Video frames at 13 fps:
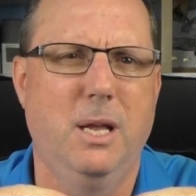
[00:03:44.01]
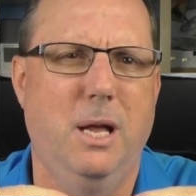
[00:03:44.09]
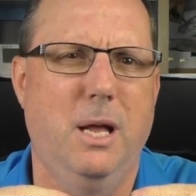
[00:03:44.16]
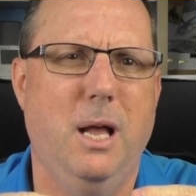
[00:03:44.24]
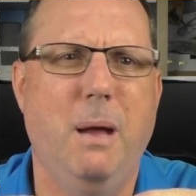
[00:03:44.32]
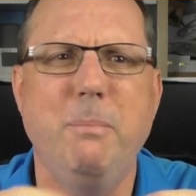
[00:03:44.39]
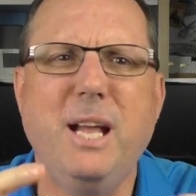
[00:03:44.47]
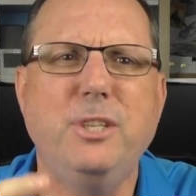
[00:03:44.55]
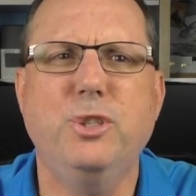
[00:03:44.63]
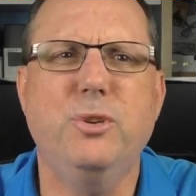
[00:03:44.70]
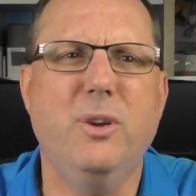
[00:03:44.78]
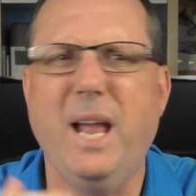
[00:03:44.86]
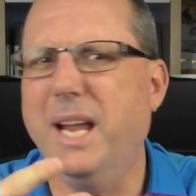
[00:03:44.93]
Uh, I'm not
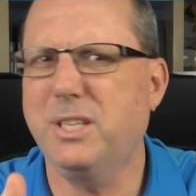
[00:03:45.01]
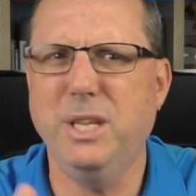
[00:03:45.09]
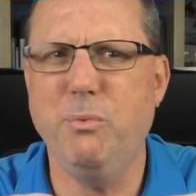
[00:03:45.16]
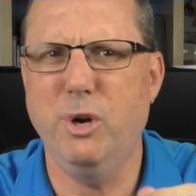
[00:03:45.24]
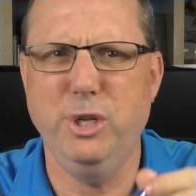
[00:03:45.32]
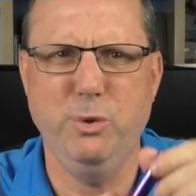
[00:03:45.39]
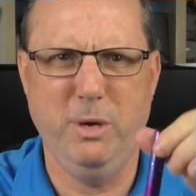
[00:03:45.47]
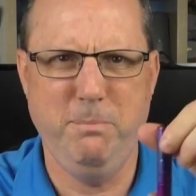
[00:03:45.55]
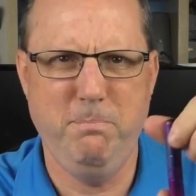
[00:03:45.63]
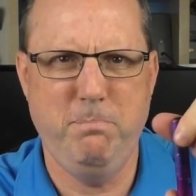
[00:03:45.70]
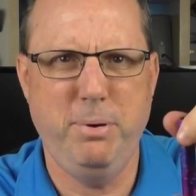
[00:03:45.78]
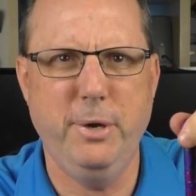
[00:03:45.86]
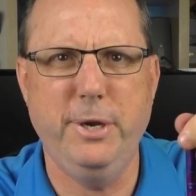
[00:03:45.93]
sure actually where you
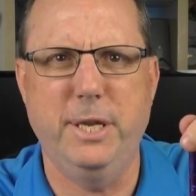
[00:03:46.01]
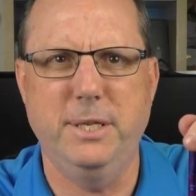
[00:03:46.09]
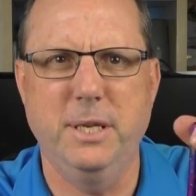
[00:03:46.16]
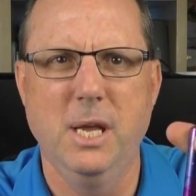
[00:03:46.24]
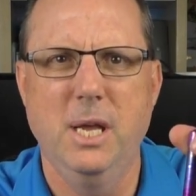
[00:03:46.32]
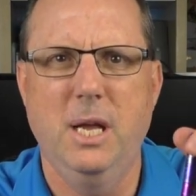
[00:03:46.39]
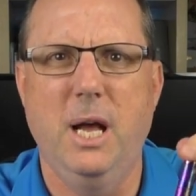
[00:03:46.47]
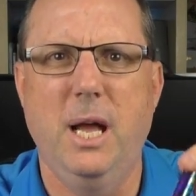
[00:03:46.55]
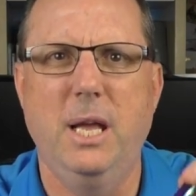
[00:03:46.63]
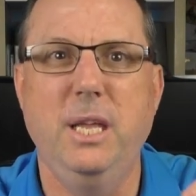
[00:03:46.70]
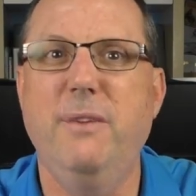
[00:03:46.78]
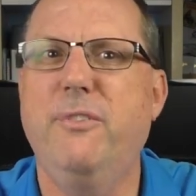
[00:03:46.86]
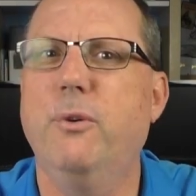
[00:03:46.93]
would put it
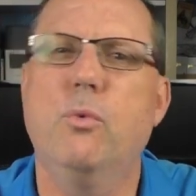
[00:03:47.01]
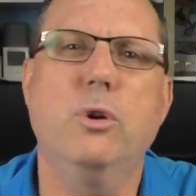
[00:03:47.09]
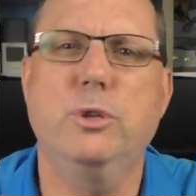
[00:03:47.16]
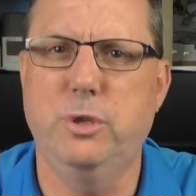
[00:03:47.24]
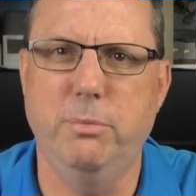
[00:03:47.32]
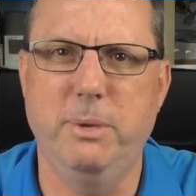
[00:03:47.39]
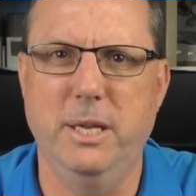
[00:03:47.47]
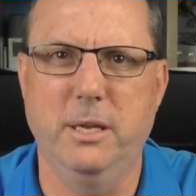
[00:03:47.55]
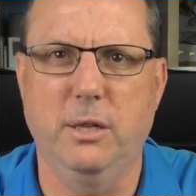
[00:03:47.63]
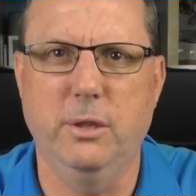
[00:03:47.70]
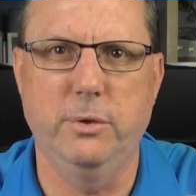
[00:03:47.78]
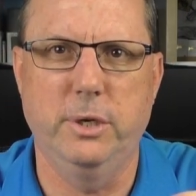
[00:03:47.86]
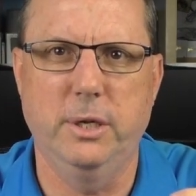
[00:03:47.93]
uh, if it were to be
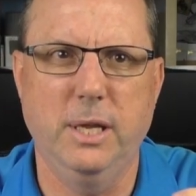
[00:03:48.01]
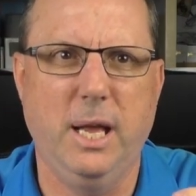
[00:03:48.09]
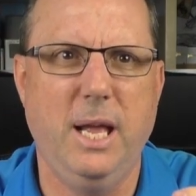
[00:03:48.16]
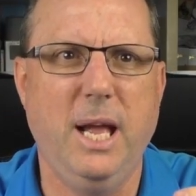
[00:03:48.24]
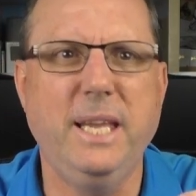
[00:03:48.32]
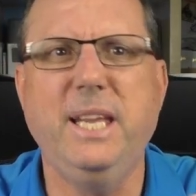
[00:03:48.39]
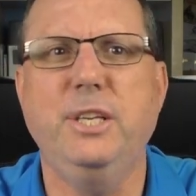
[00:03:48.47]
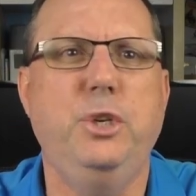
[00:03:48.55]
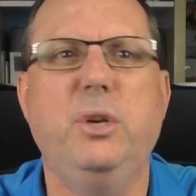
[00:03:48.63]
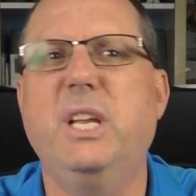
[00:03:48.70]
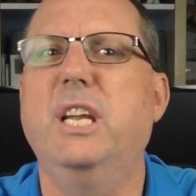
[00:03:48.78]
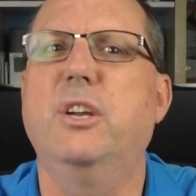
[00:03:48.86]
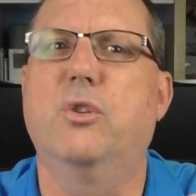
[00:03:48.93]
included. I, I guess you
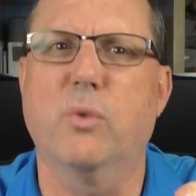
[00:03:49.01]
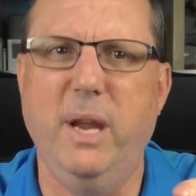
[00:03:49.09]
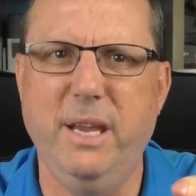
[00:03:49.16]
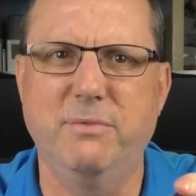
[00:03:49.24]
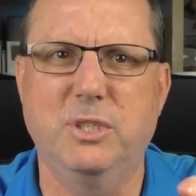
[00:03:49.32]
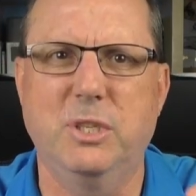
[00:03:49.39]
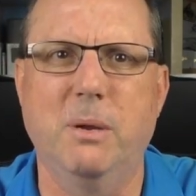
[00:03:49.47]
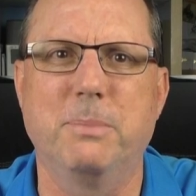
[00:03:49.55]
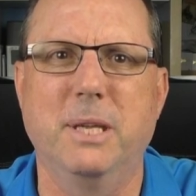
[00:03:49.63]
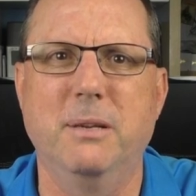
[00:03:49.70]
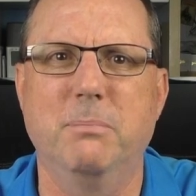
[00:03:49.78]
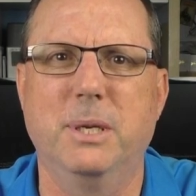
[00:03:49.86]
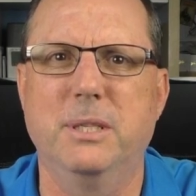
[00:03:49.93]
could engrave
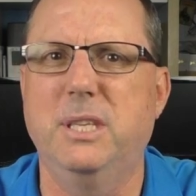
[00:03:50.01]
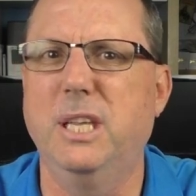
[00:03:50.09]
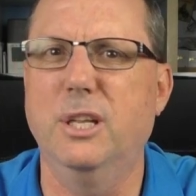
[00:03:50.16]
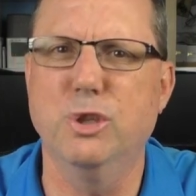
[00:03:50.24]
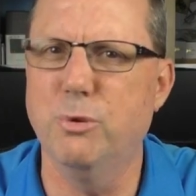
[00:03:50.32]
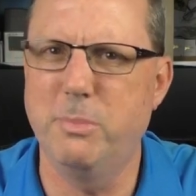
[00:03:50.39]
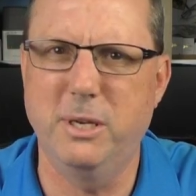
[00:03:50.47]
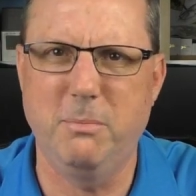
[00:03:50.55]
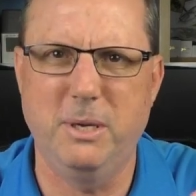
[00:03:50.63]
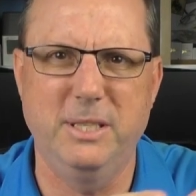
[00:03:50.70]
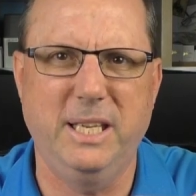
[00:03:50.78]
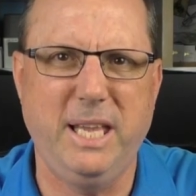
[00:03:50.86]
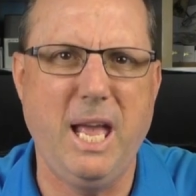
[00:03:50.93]
something, but the aluminum
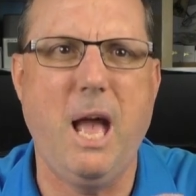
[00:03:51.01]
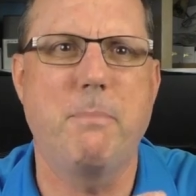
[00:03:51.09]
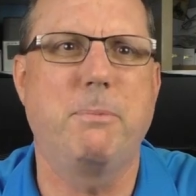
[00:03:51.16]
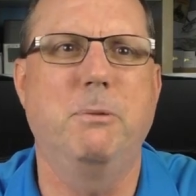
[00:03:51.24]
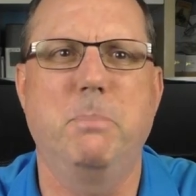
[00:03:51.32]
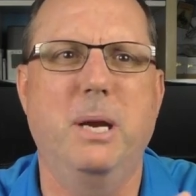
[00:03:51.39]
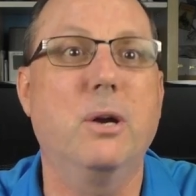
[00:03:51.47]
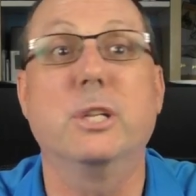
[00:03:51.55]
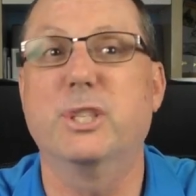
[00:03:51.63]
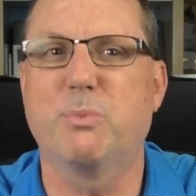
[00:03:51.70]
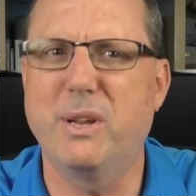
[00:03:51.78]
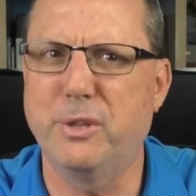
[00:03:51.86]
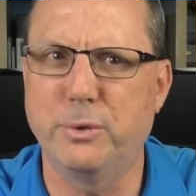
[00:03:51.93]
on the cap and barrel
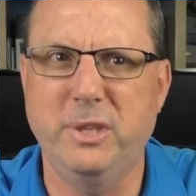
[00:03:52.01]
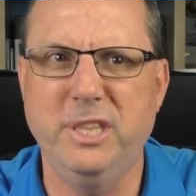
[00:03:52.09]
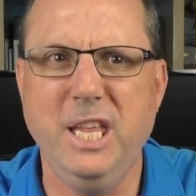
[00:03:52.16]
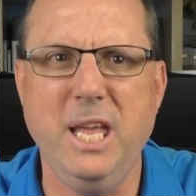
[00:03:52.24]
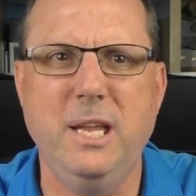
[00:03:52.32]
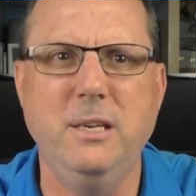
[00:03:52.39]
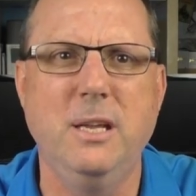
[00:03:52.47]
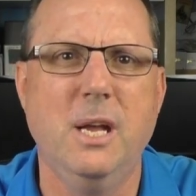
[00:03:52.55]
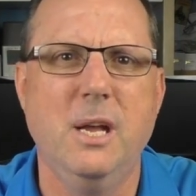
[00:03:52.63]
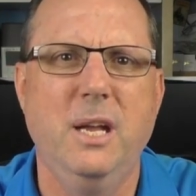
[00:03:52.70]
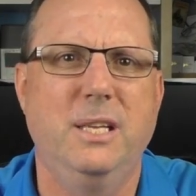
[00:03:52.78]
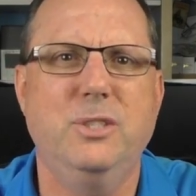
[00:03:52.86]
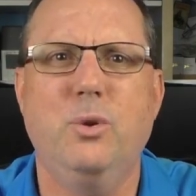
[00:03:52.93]
is rather thin,
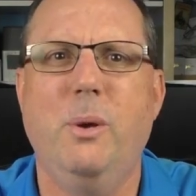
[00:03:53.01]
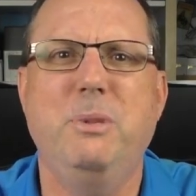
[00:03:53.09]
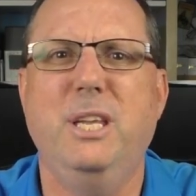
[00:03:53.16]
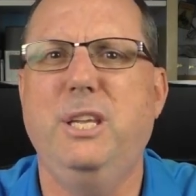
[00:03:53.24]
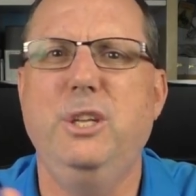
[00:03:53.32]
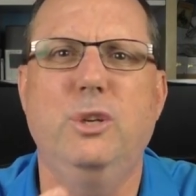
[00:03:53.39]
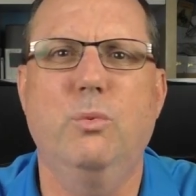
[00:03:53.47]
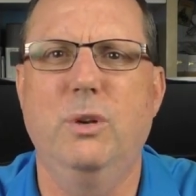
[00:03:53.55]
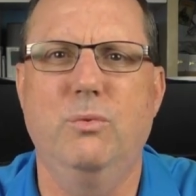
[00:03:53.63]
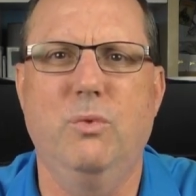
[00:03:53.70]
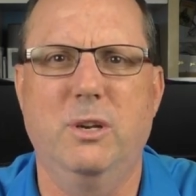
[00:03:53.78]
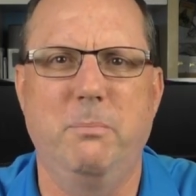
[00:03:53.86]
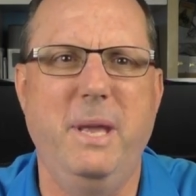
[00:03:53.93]
and so I'm thinking you
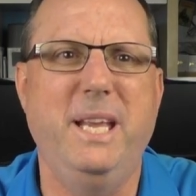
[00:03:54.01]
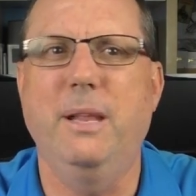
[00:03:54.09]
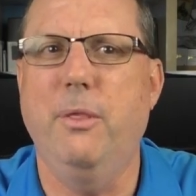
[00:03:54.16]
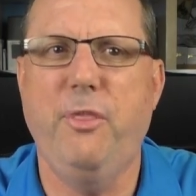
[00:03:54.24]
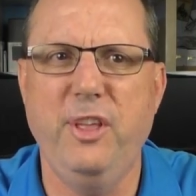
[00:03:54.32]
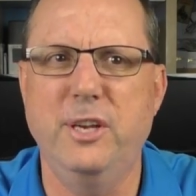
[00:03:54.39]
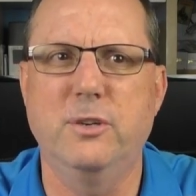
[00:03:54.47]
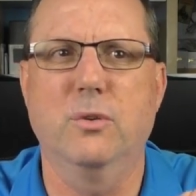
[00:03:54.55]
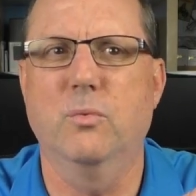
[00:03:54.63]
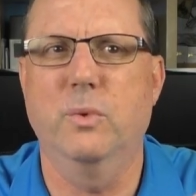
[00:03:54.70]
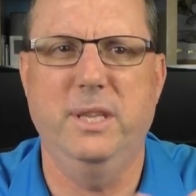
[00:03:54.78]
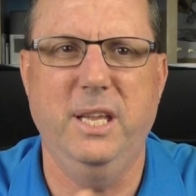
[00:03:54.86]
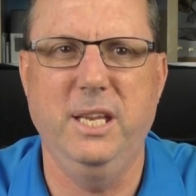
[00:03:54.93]
wouldn't want to make it thinner
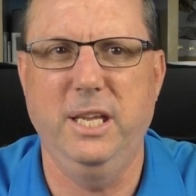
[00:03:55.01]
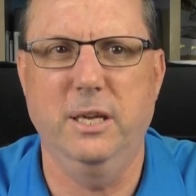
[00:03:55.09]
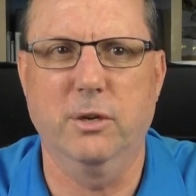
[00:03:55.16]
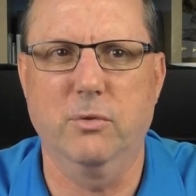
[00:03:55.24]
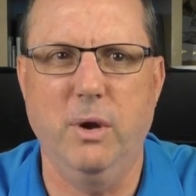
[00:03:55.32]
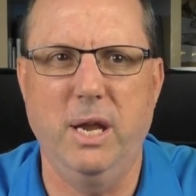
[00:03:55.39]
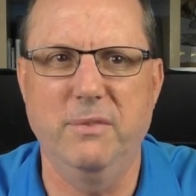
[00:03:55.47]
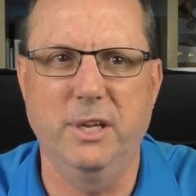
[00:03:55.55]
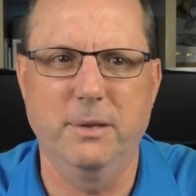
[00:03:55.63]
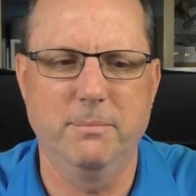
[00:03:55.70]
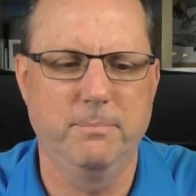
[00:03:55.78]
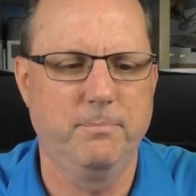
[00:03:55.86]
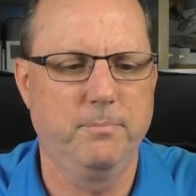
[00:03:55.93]
with any engraving.